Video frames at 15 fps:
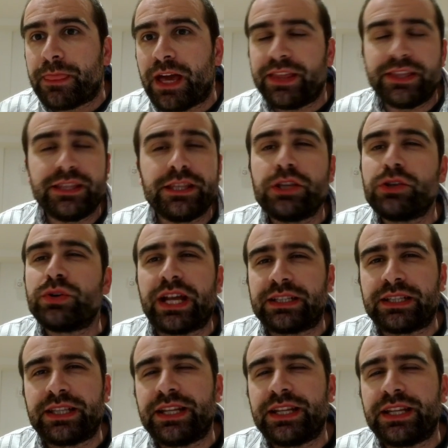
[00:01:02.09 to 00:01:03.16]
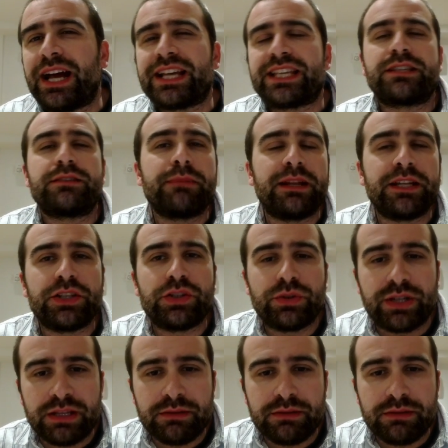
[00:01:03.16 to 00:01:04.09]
I think that you get it. There are as many as you can